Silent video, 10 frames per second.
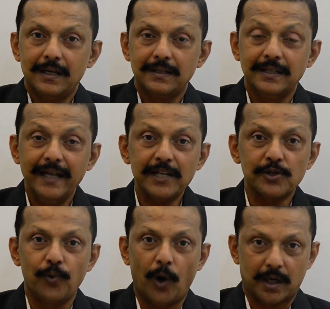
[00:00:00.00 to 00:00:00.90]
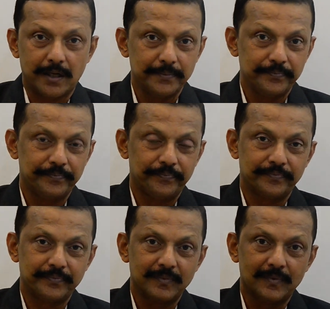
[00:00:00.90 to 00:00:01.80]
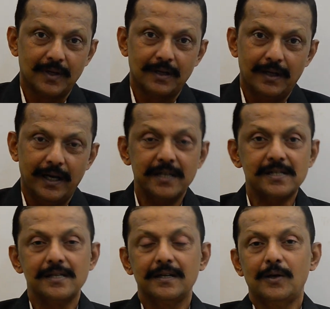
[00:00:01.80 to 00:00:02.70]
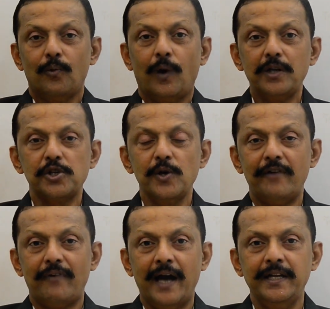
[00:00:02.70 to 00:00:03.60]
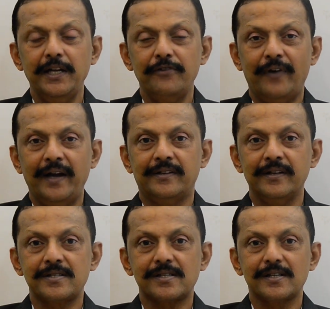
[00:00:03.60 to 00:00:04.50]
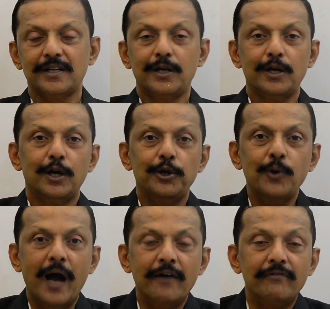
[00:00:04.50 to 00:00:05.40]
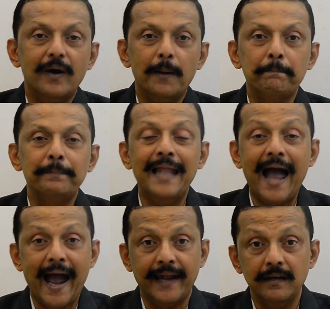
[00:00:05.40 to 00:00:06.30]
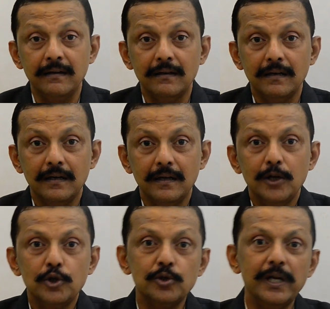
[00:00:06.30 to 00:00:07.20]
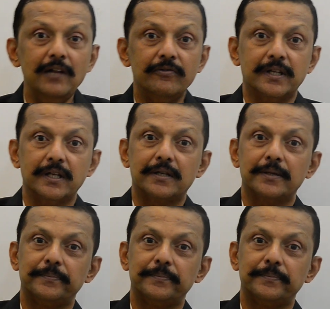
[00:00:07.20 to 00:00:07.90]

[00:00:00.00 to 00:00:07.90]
The next what is, once you have identified this, you have a plan to deal with it.